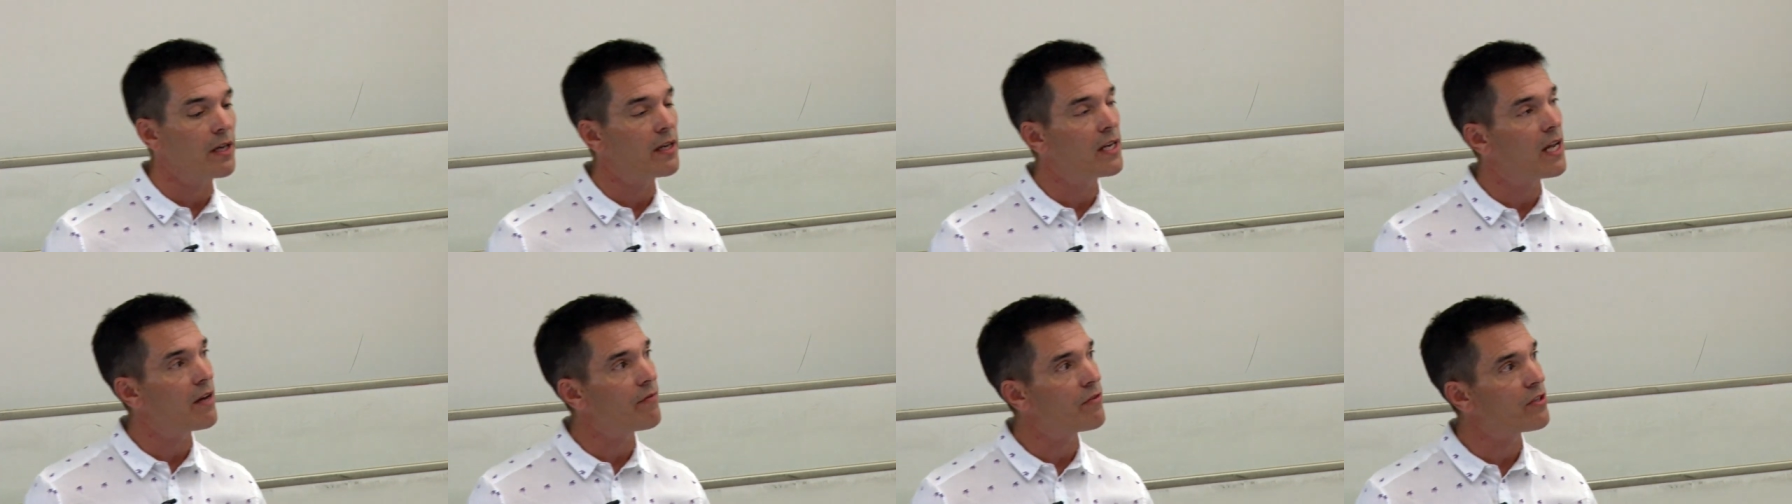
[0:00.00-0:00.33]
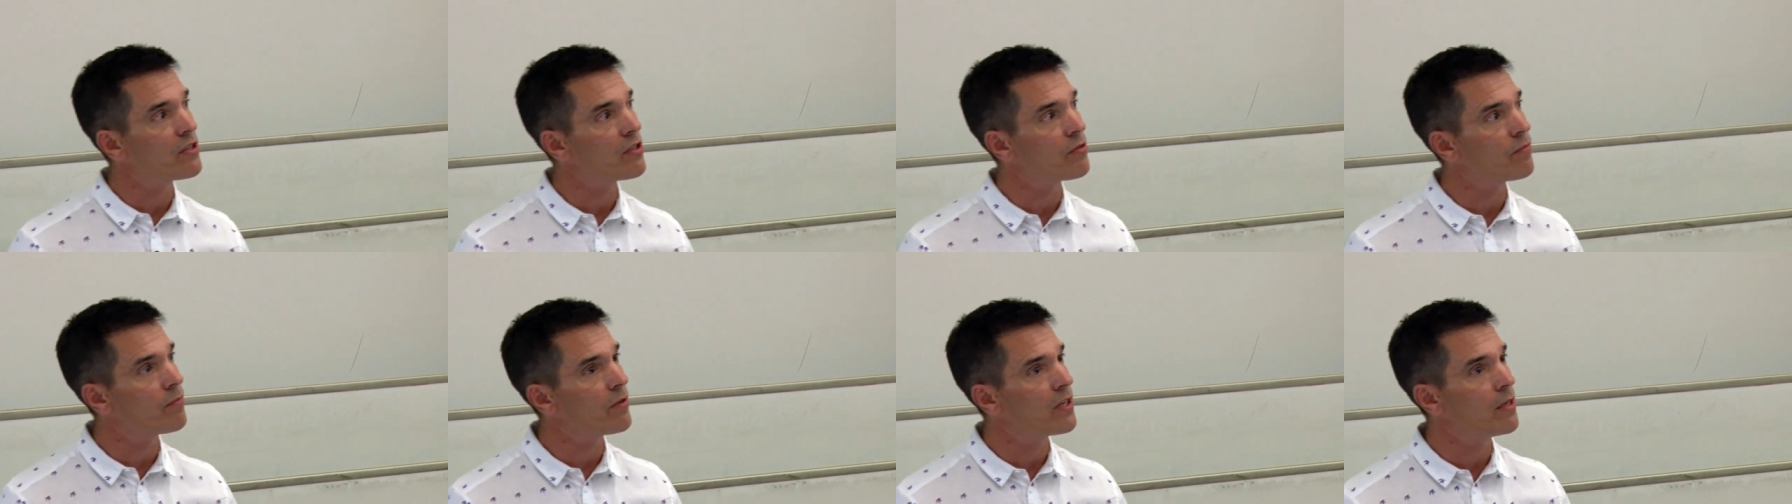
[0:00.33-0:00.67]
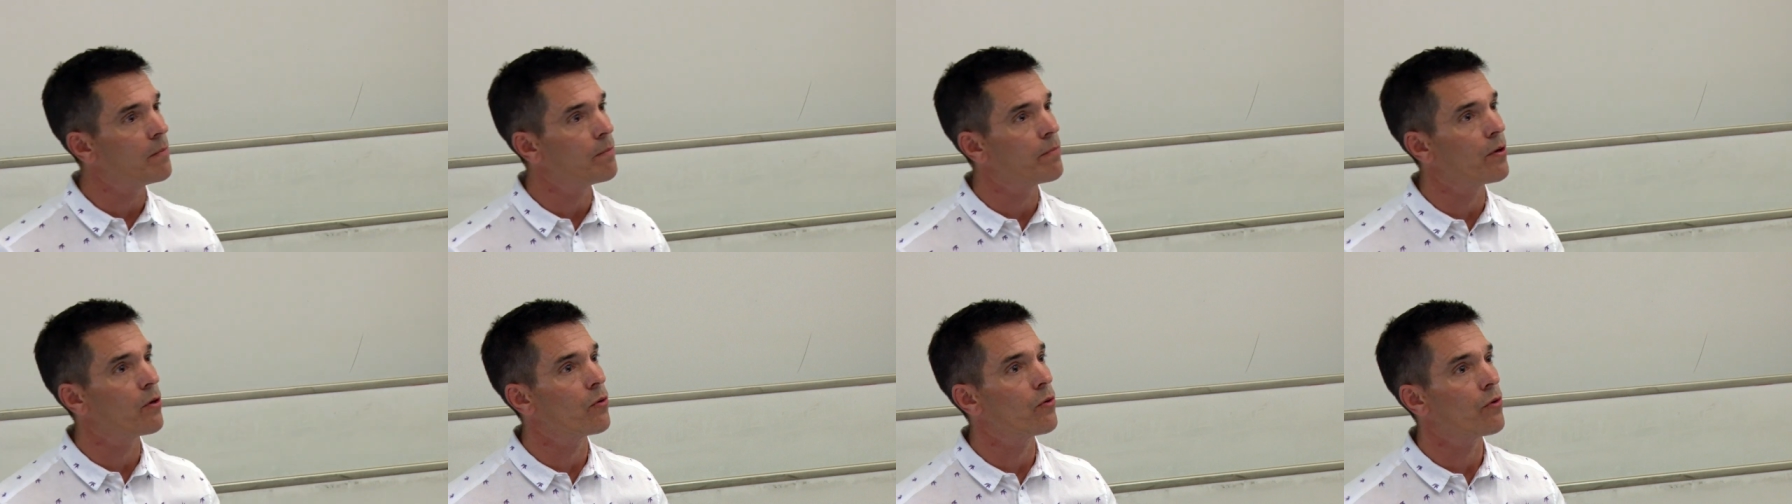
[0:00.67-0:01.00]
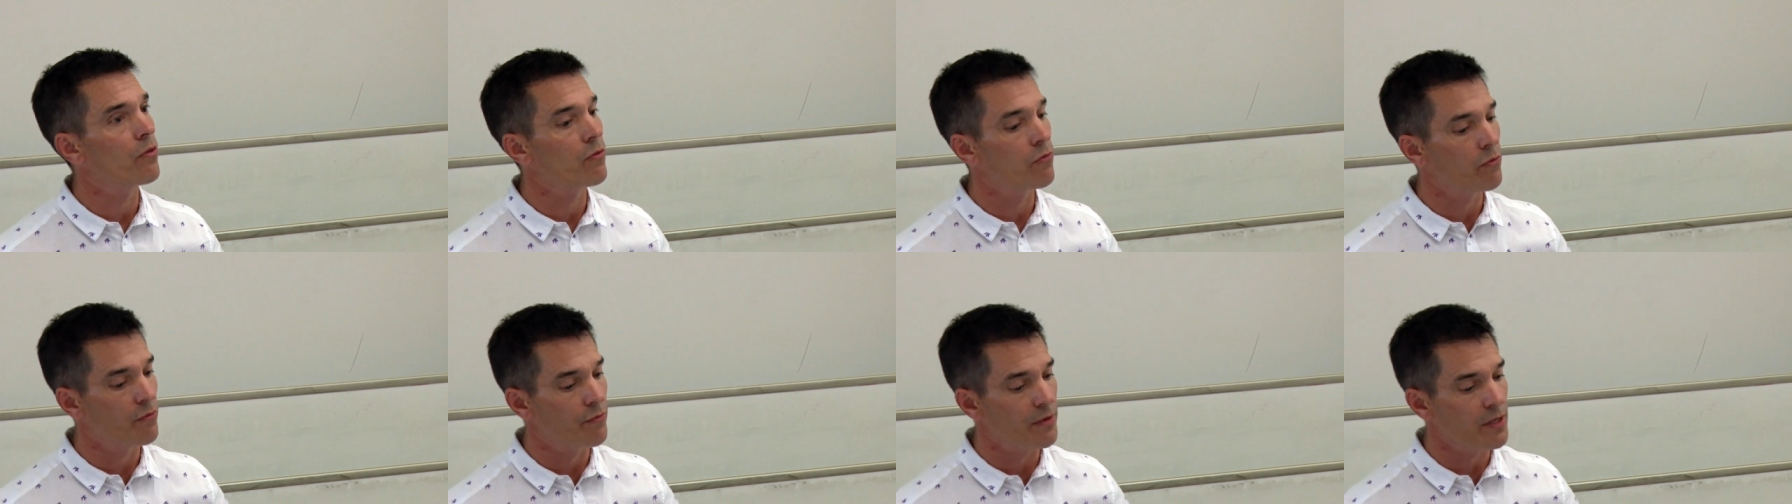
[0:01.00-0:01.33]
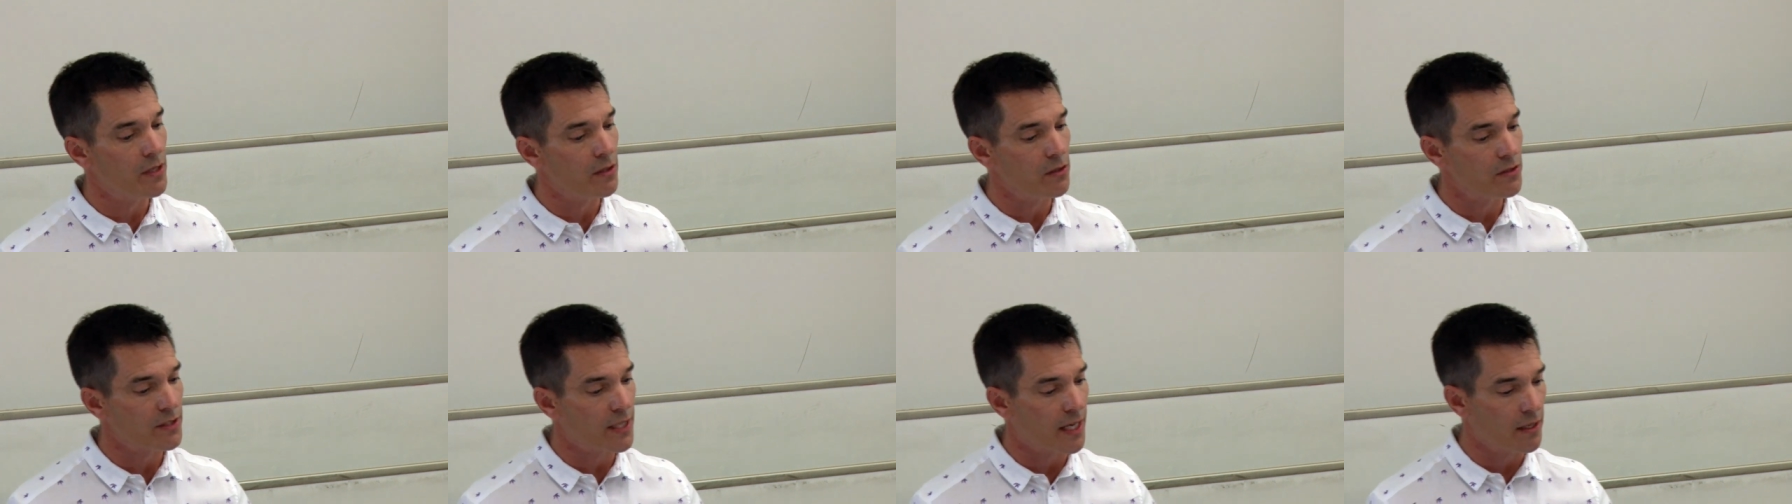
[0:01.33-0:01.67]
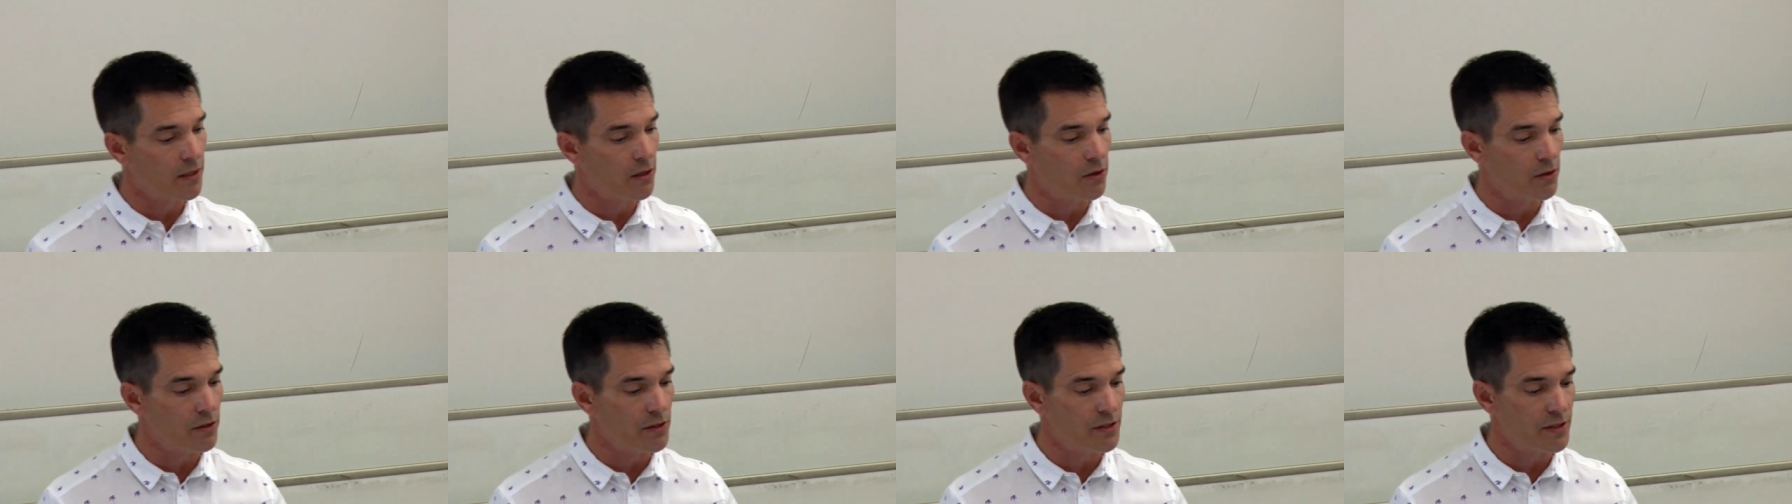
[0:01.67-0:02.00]
inevitably both reveals
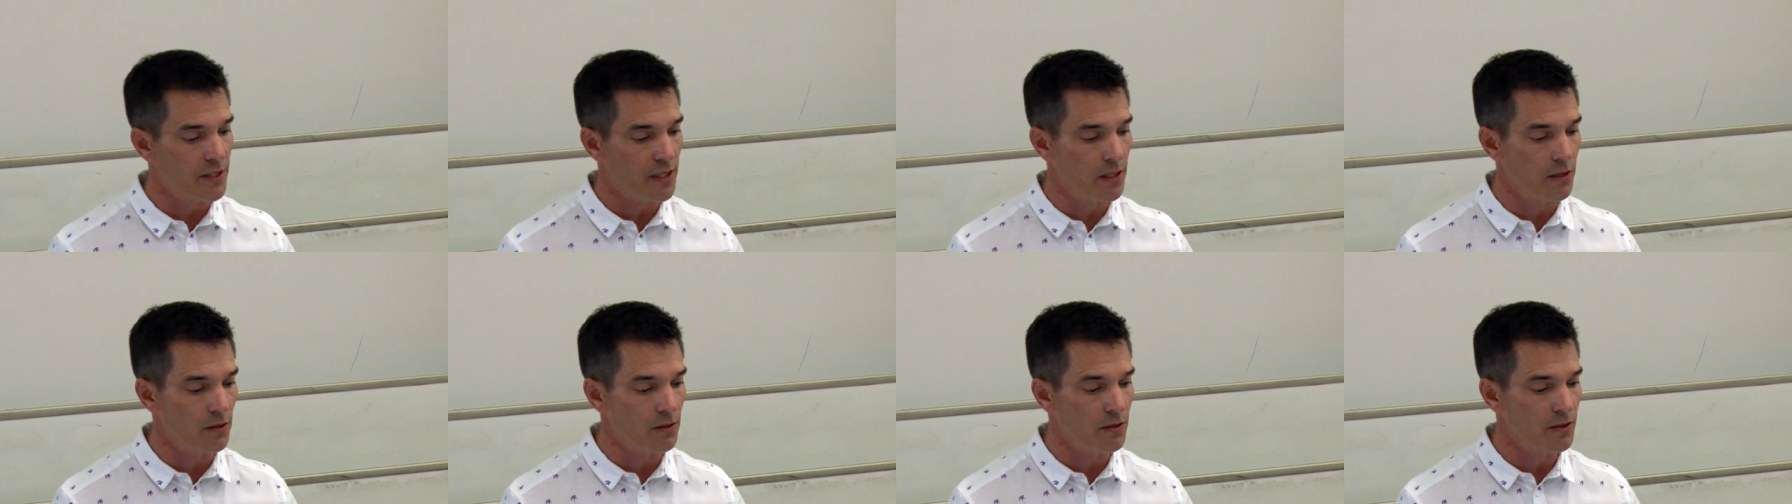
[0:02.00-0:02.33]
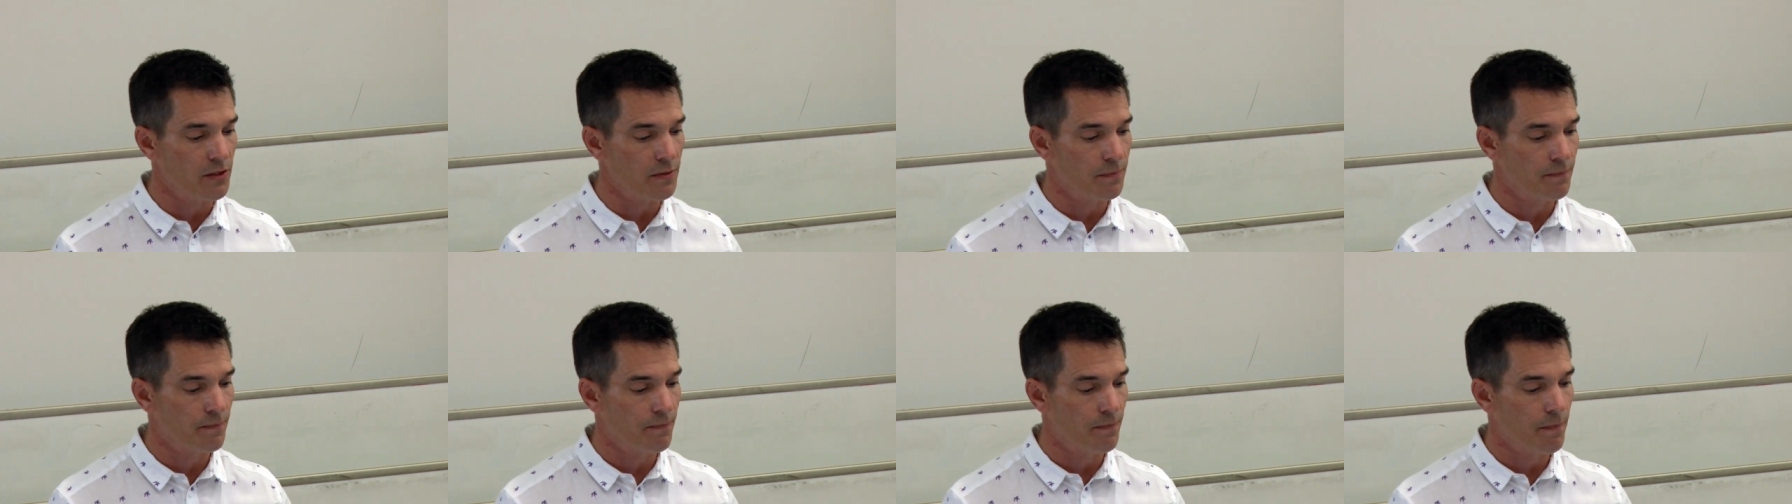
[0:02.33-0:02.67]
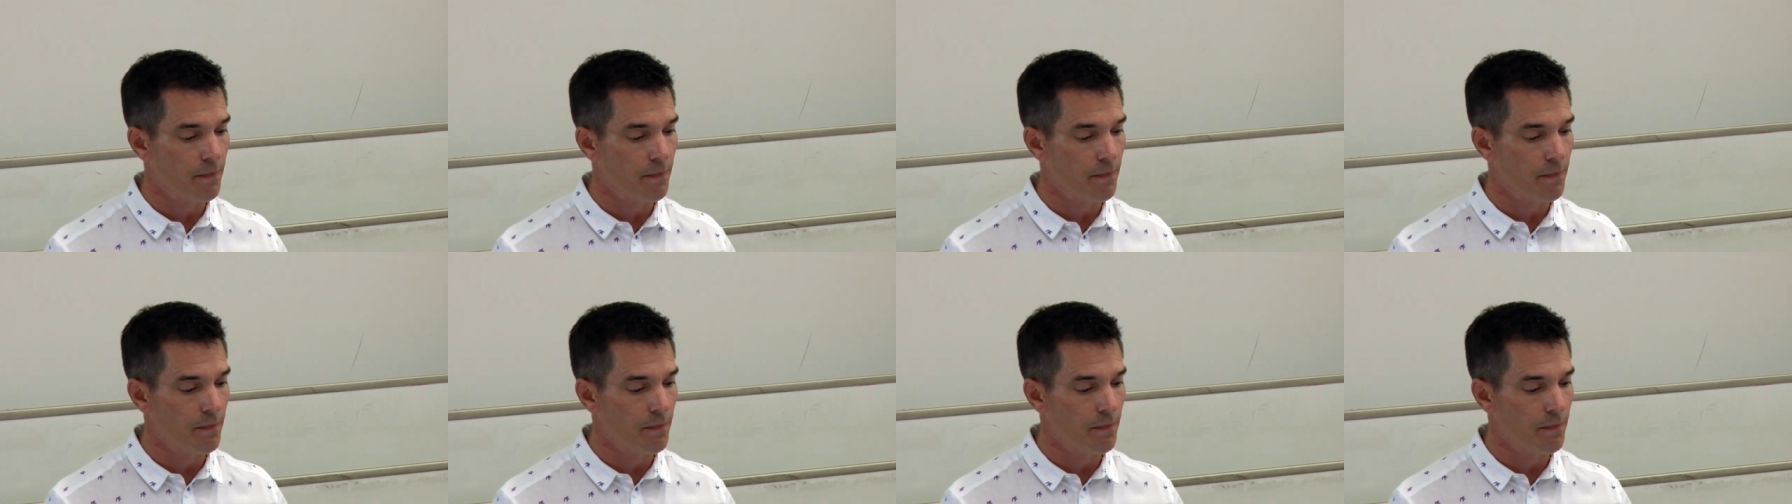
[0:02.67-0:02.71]
and conceals.